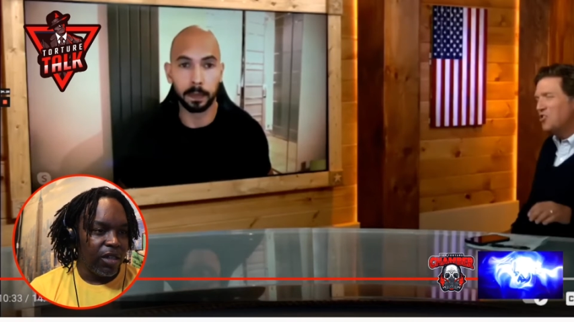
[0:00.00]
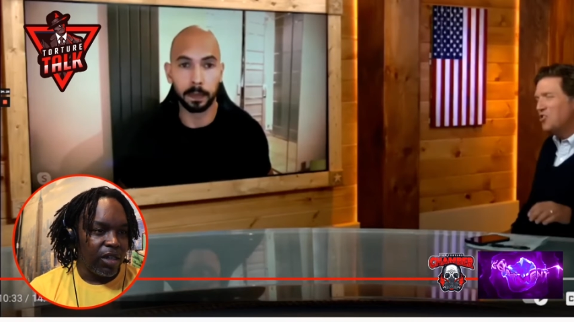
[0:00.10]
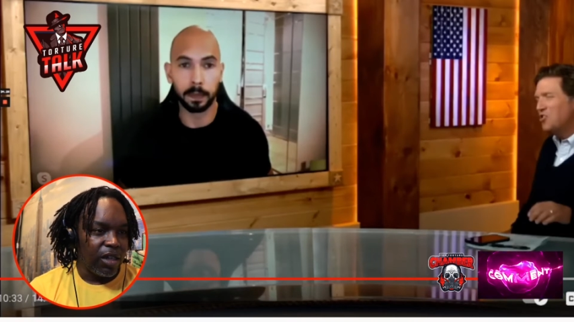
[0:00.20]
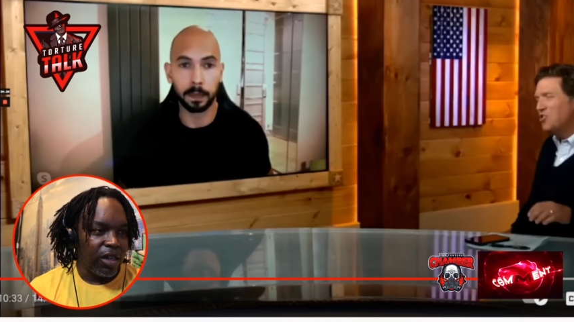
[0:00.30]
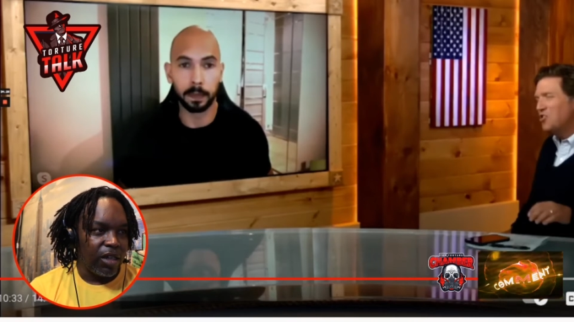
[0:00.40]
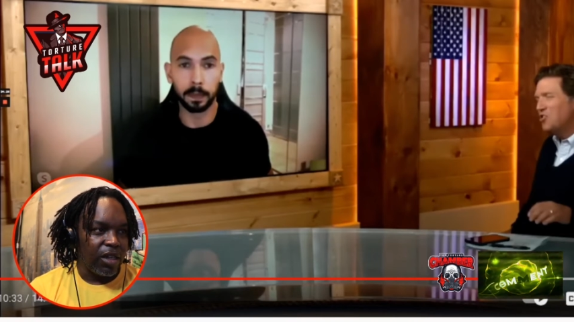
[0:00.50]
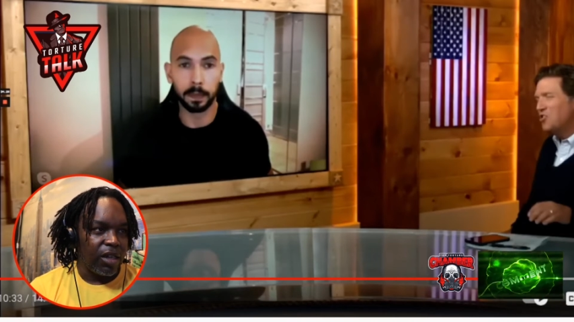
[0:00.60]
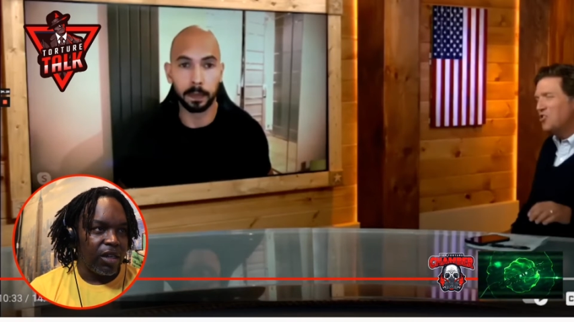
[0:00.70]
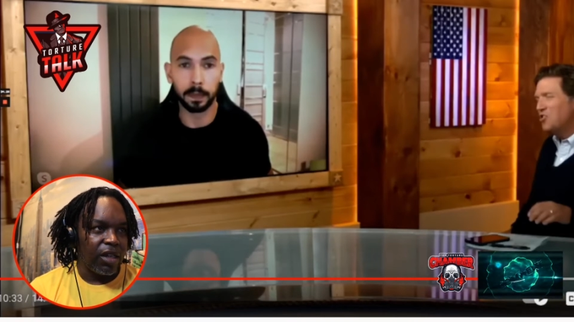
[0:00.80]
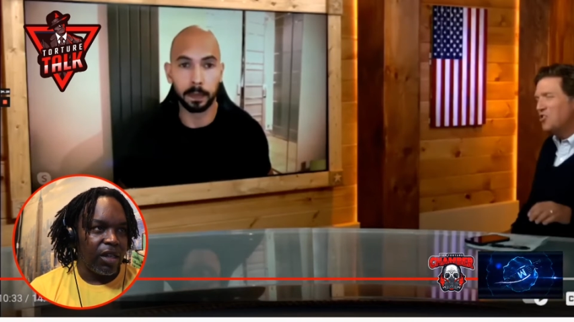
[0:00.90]
Speaker 1: And
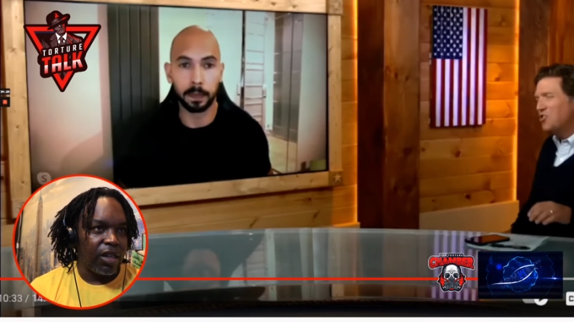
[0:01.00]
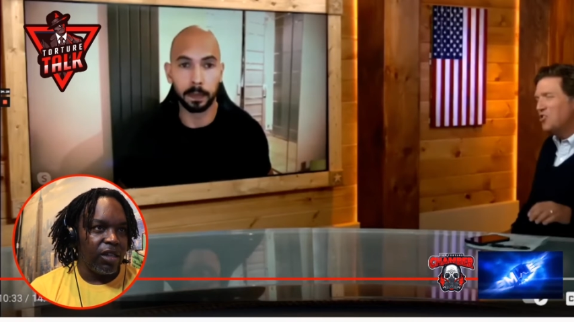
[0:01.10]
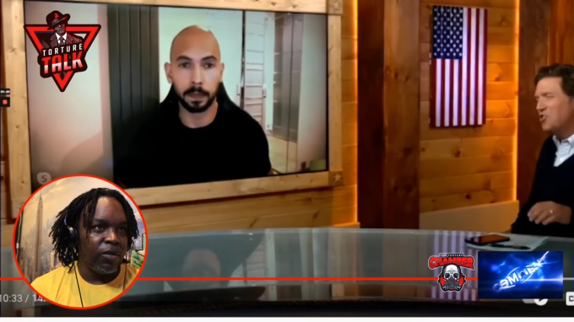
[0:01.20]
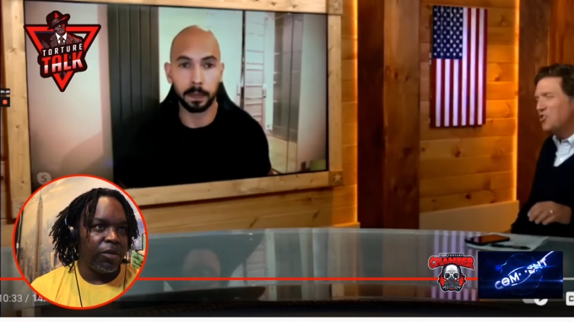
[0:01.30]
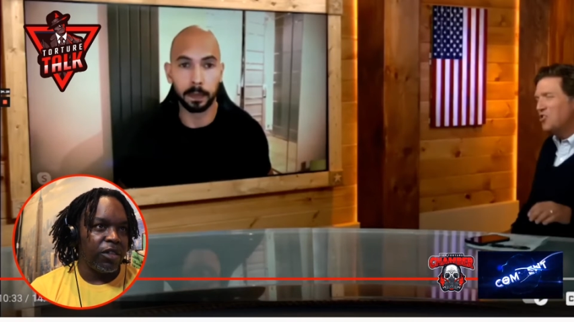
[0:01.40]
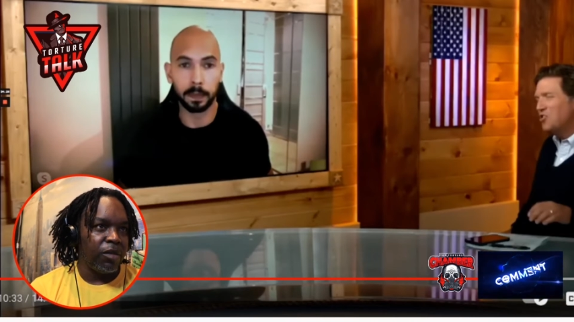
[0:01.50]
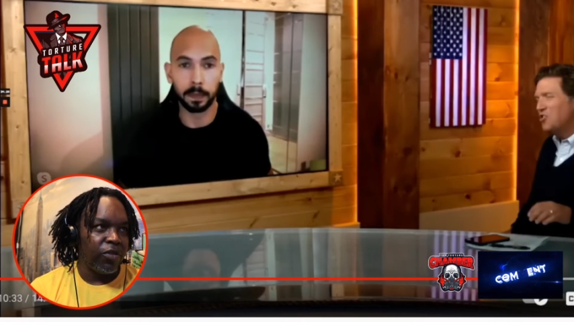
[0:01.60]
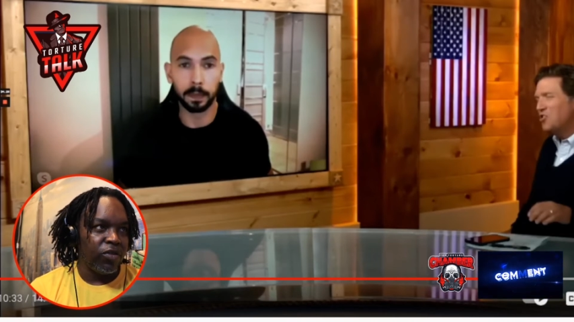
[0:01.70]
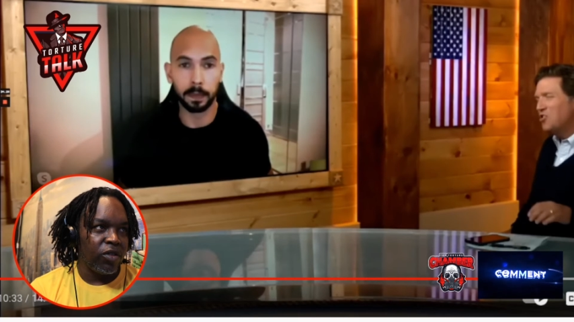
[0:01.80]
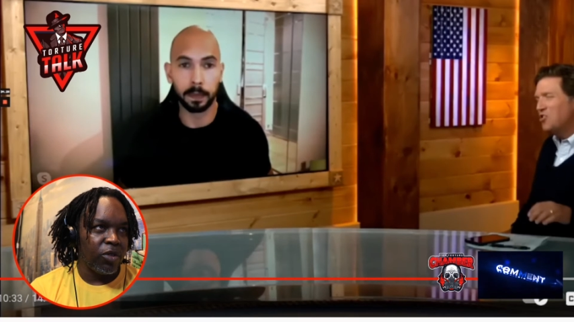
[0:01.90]
not any way, shape, or
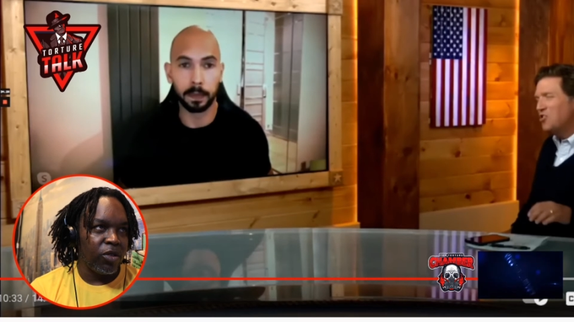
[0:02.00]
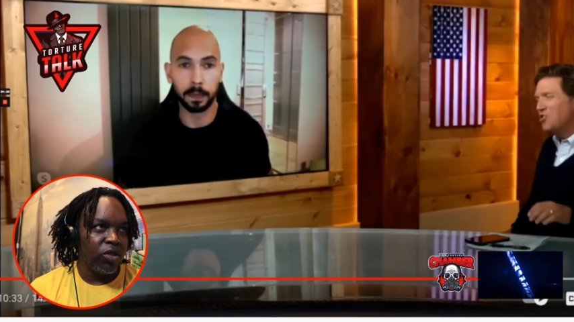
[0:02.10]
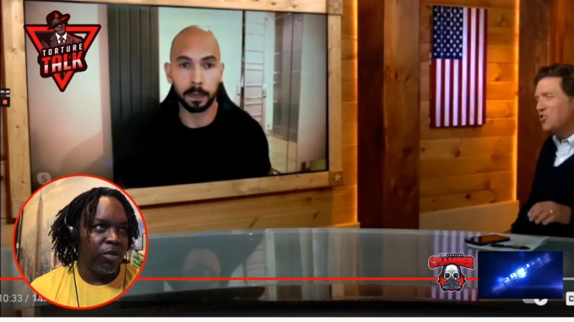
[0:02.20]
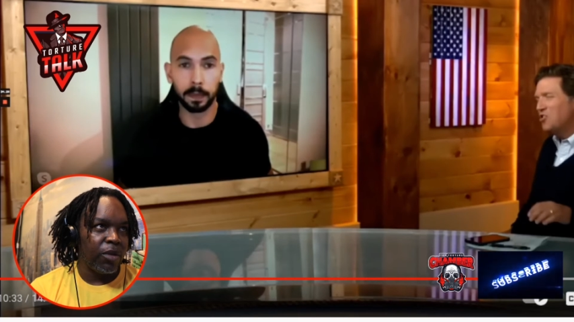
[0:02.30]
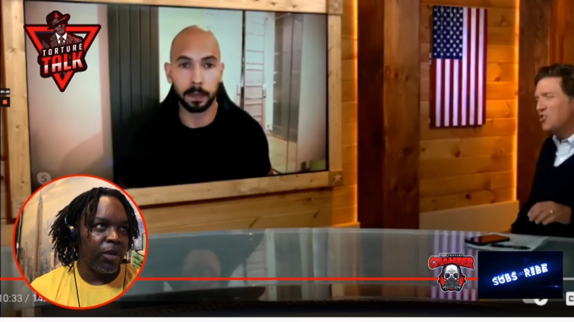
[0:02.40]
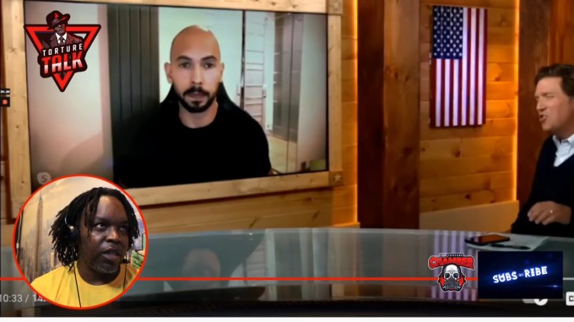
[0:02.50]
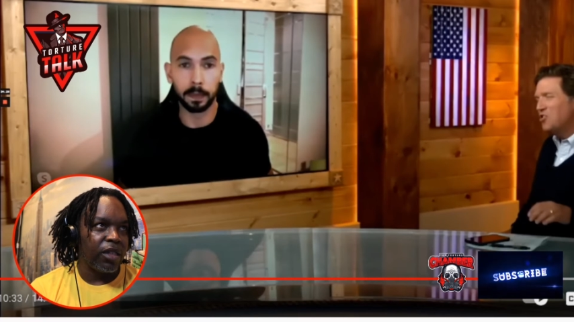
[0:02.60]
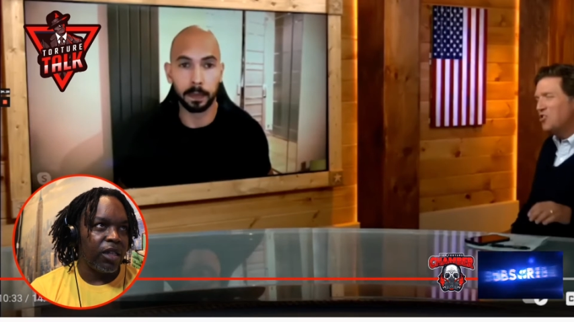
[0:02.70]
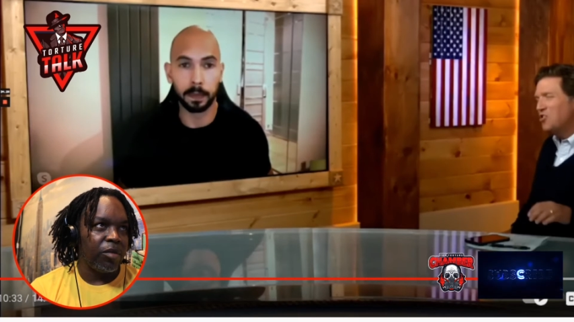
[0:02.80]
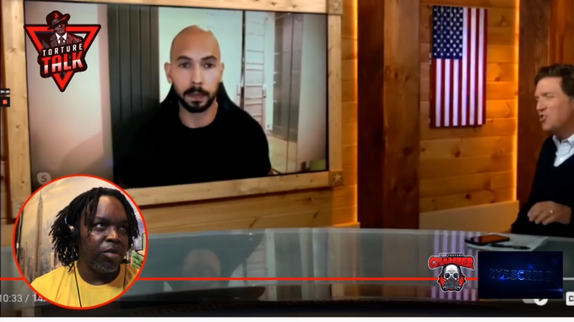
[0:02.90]
form, YouTube am I
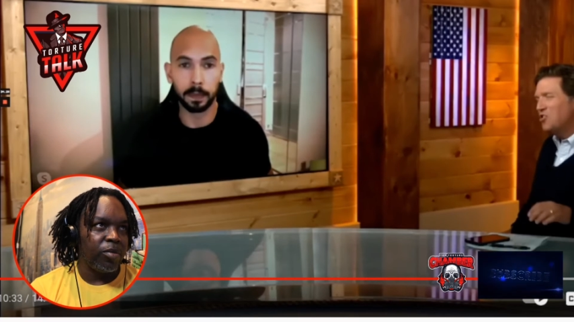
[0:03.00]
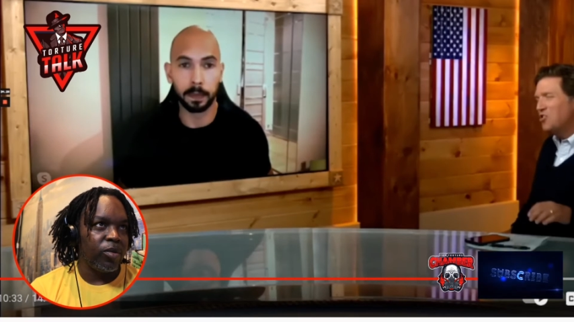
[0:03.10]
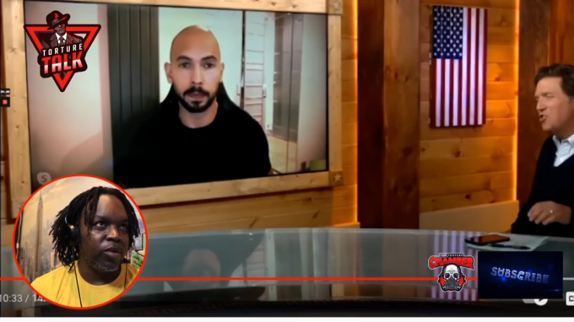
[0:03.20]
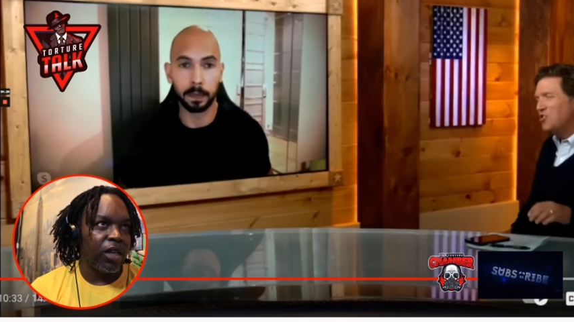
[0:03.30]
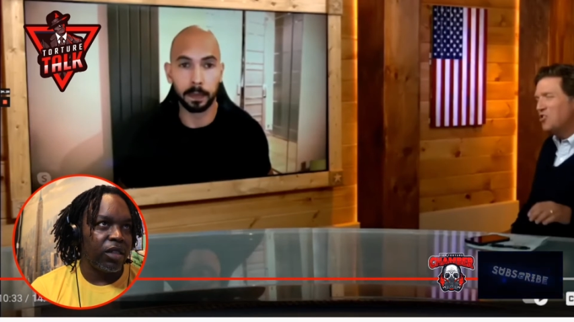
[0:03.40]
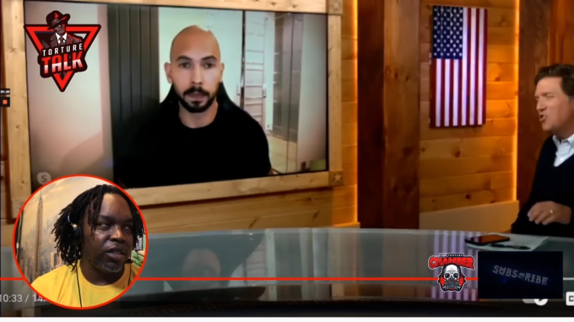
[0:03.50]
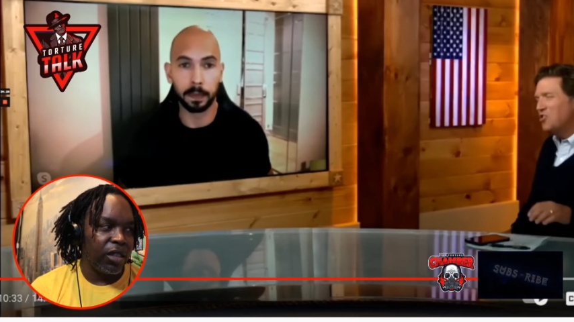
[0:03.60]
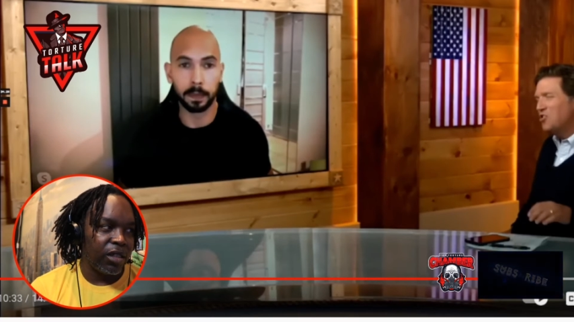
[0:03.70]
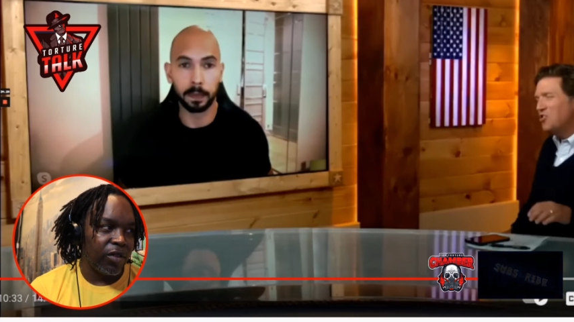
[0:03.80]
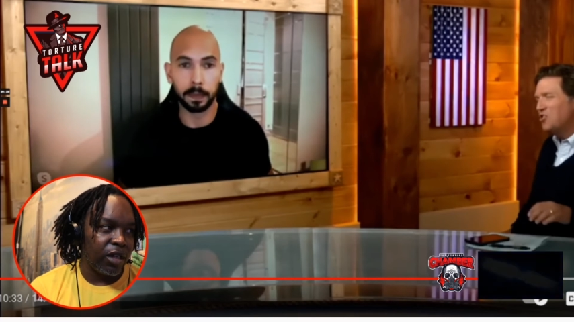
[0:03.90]
telling people not to take
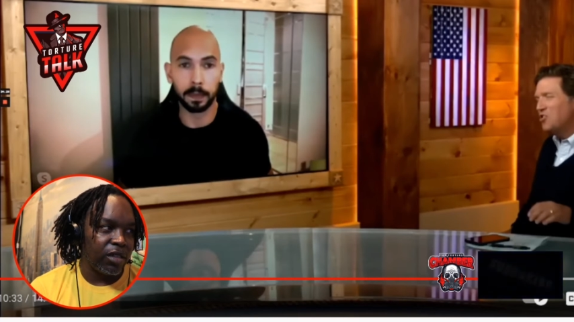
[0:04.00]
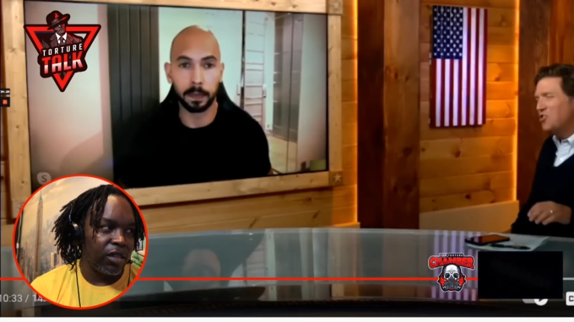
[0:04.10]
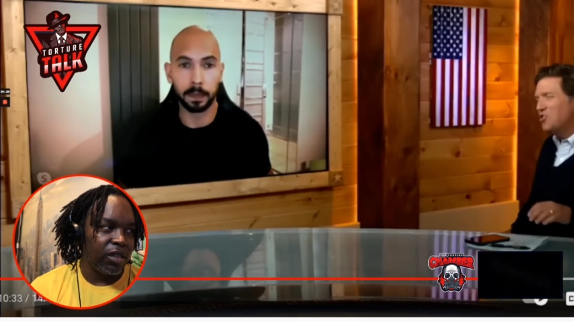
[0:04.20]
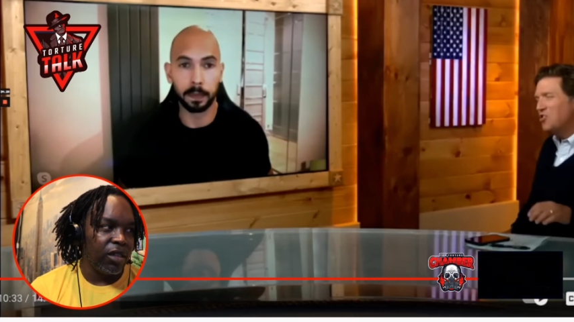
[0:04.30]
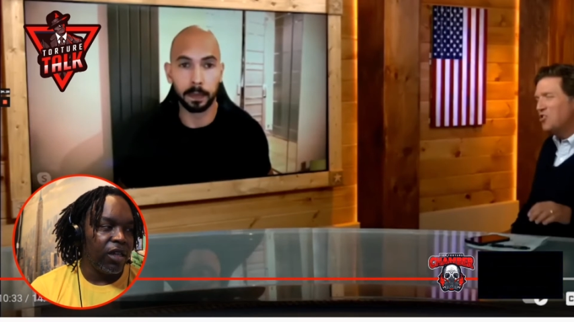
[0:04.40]
the vaccine.